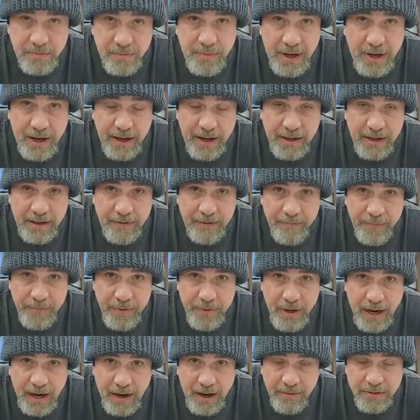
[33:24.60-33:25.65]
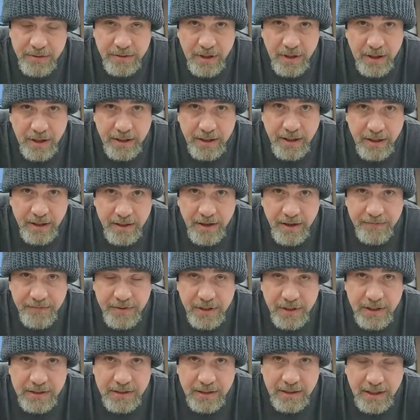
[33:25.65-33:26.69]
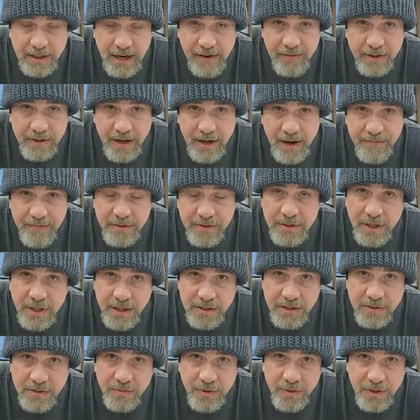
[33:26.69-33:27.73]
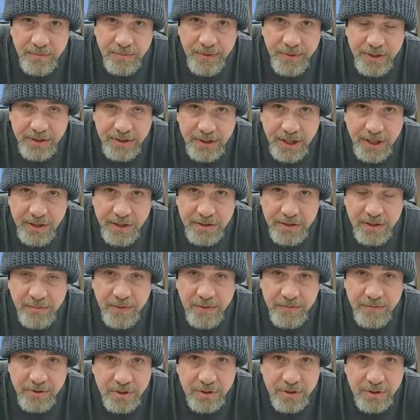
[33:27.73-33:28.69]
about it. I was lucky enough to get to have a conversation with him, and he shared some of his